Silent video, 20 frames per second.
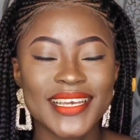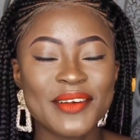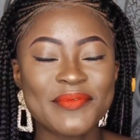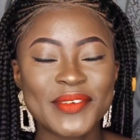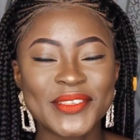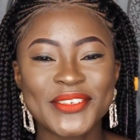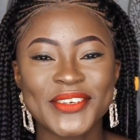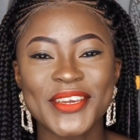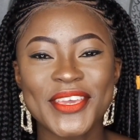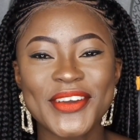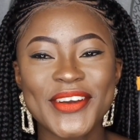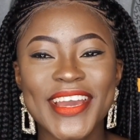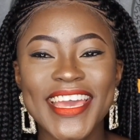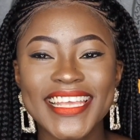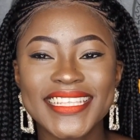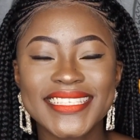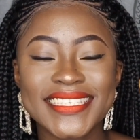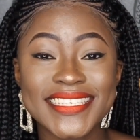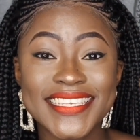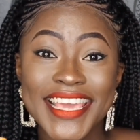up? It's your girl
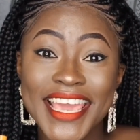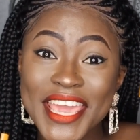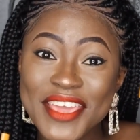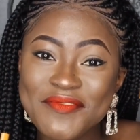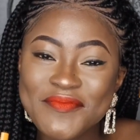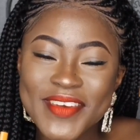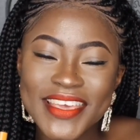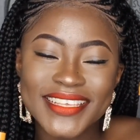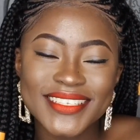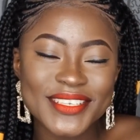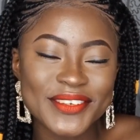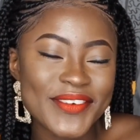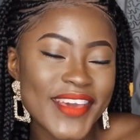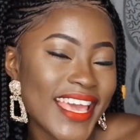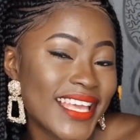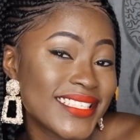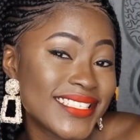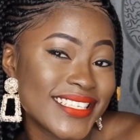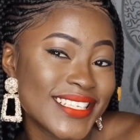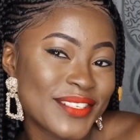Hetty Amos of
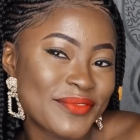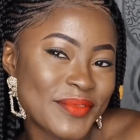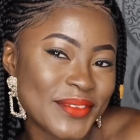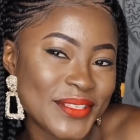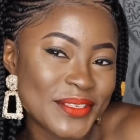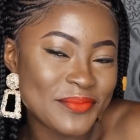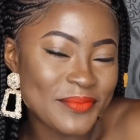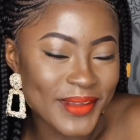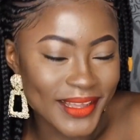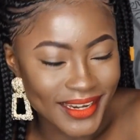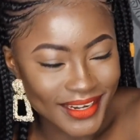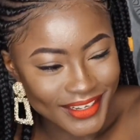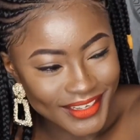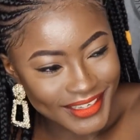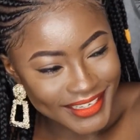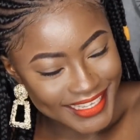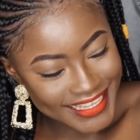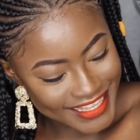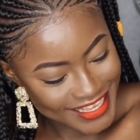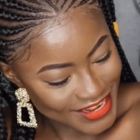Hetty's Beauty
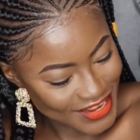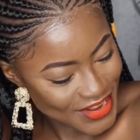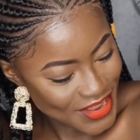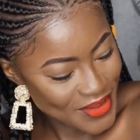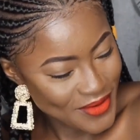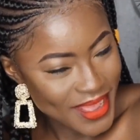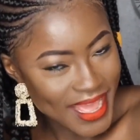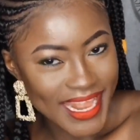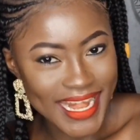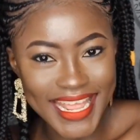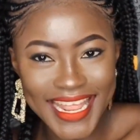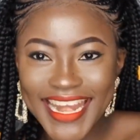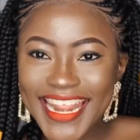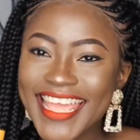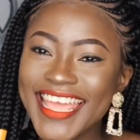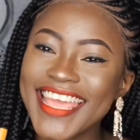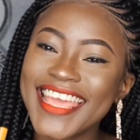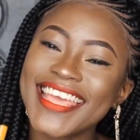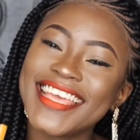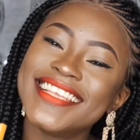Parlor. You know what it
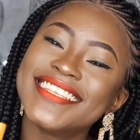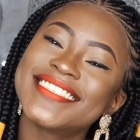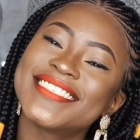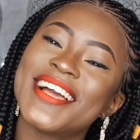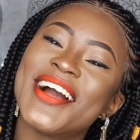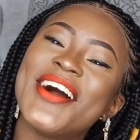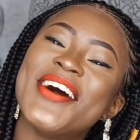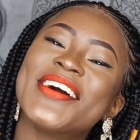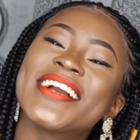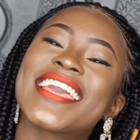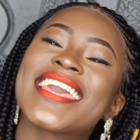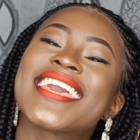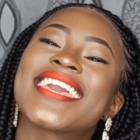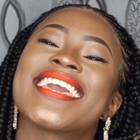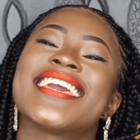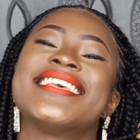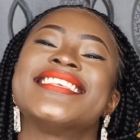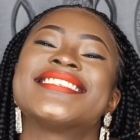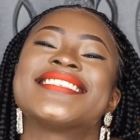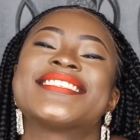is.
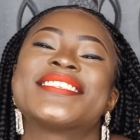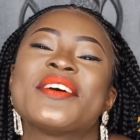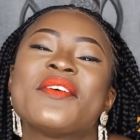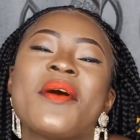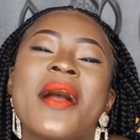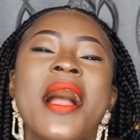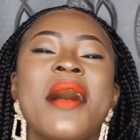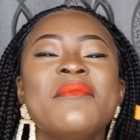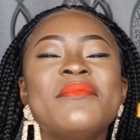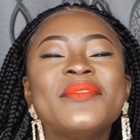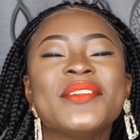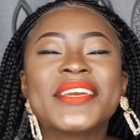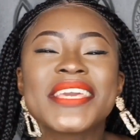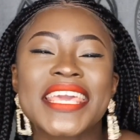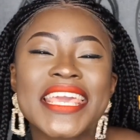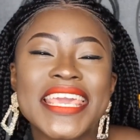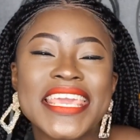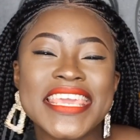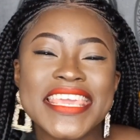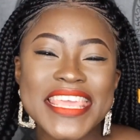Okay, so I'm
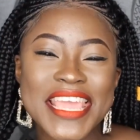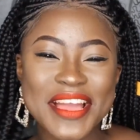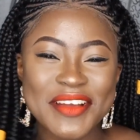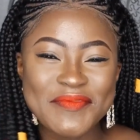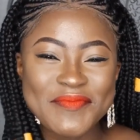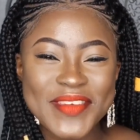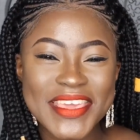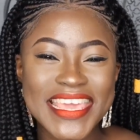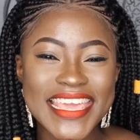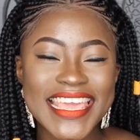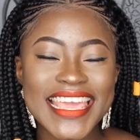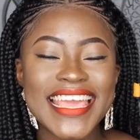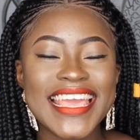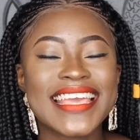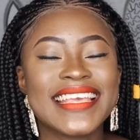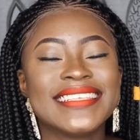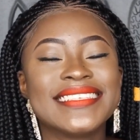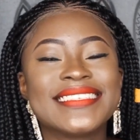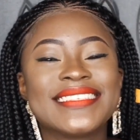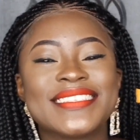looking yummy.
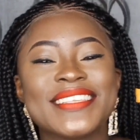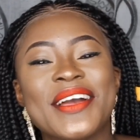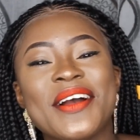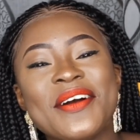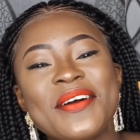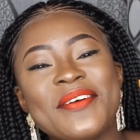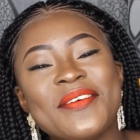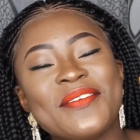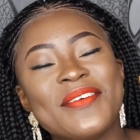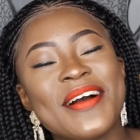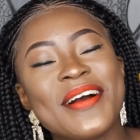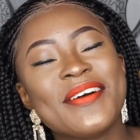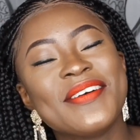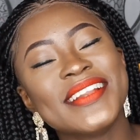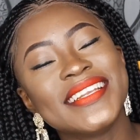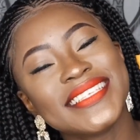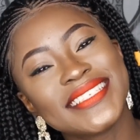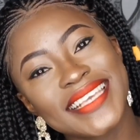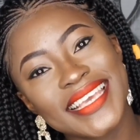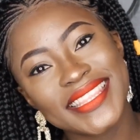So I
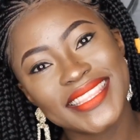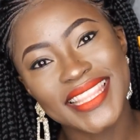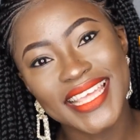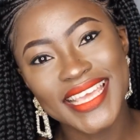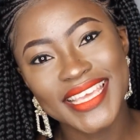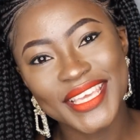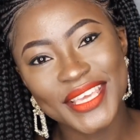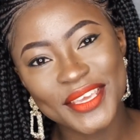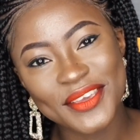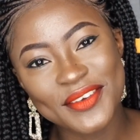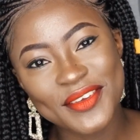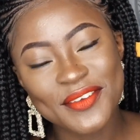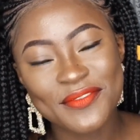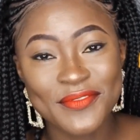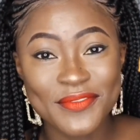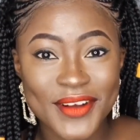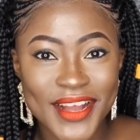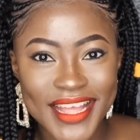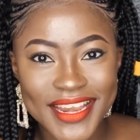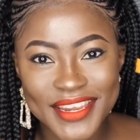want to say thank you. If
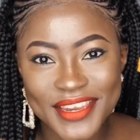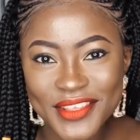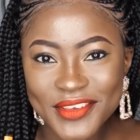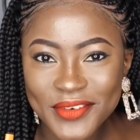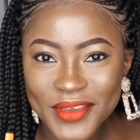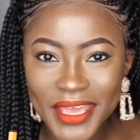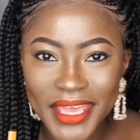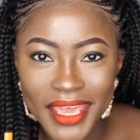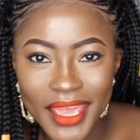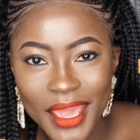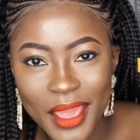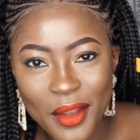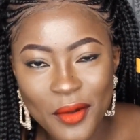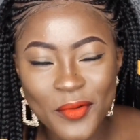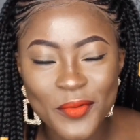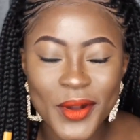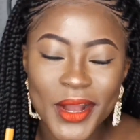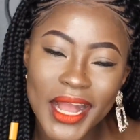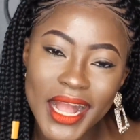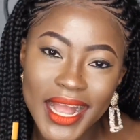you are new here,
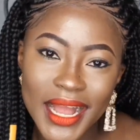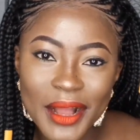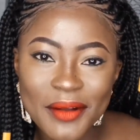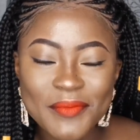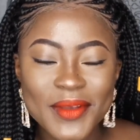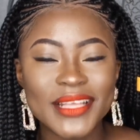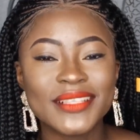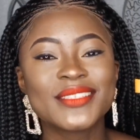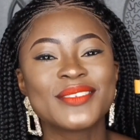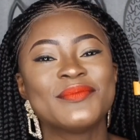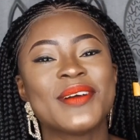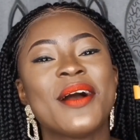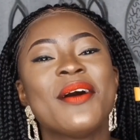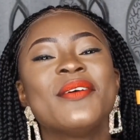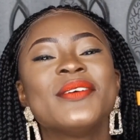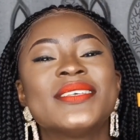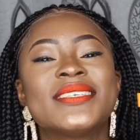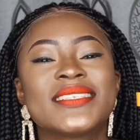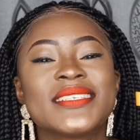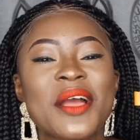welcome, and to my
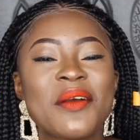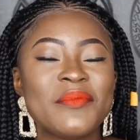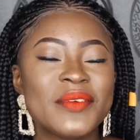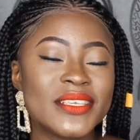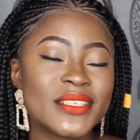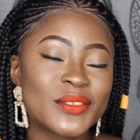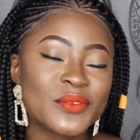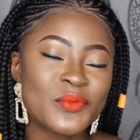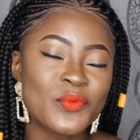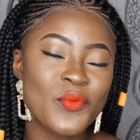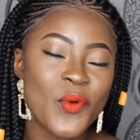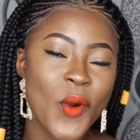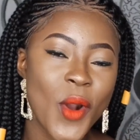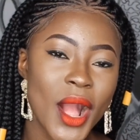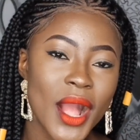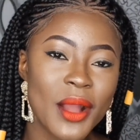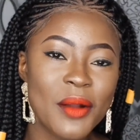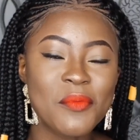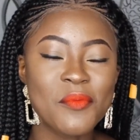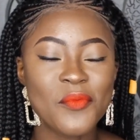old service,
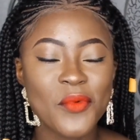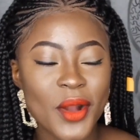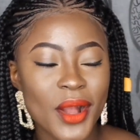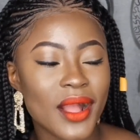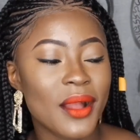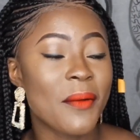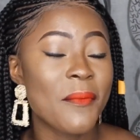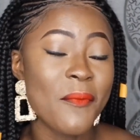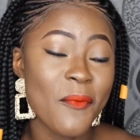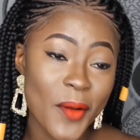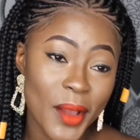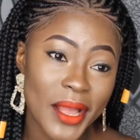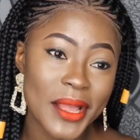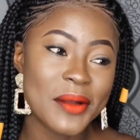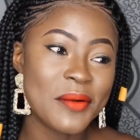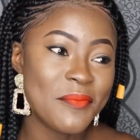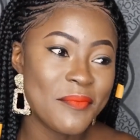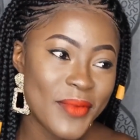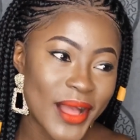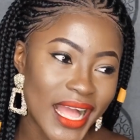
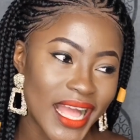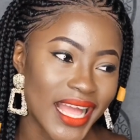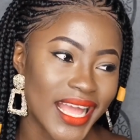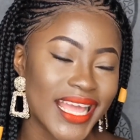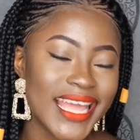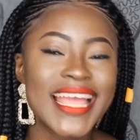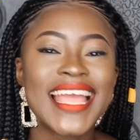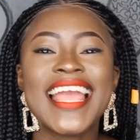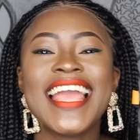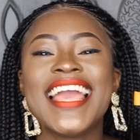welcome back.